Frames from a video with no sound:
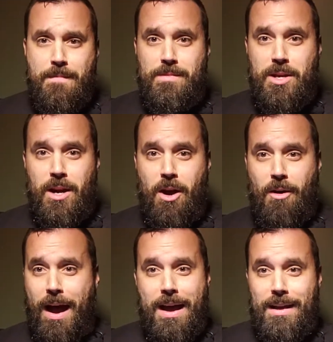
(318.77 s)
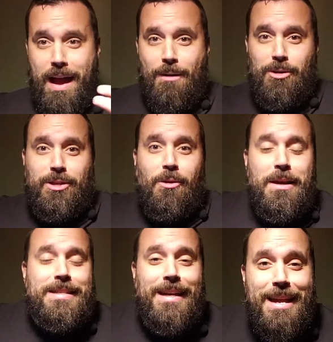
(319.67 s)
I was so
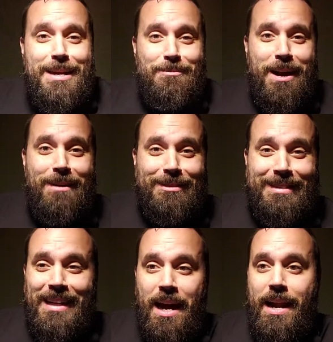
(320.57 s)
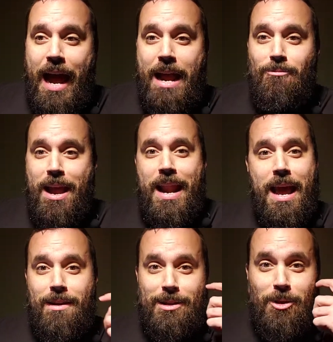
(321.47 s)
excited when I was done. I ran
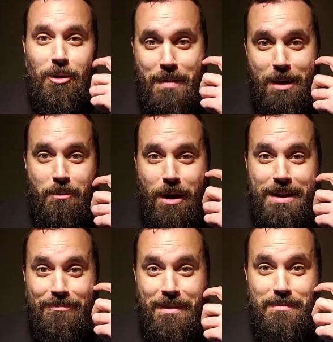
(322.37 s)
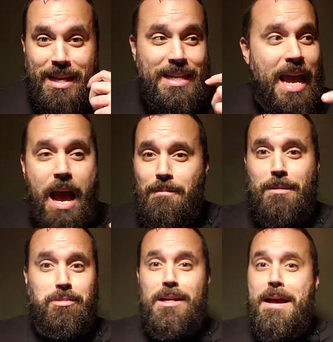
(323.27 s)
out. I told my wife,
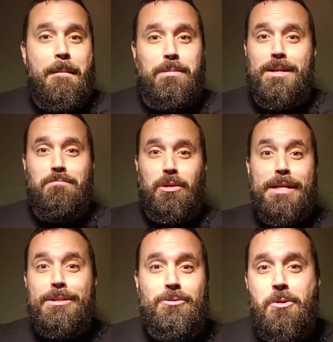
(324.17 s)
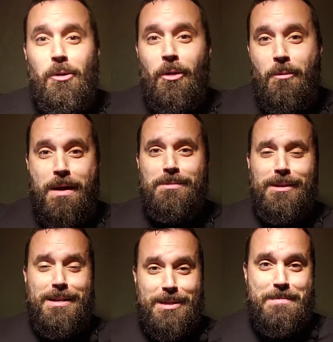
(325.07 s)
please Google the
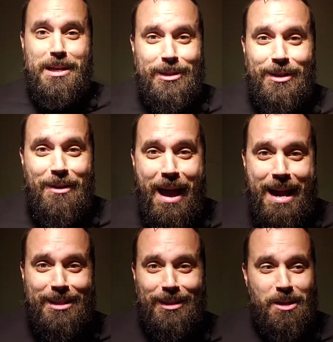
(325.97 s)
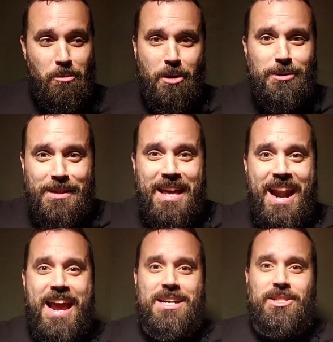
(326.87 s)
website to make sure it actually worked and that it
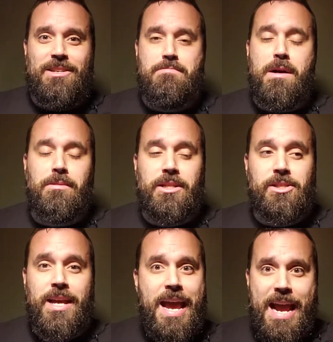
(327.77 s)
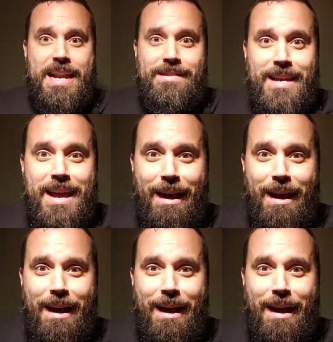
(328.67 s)
actually published. And it did.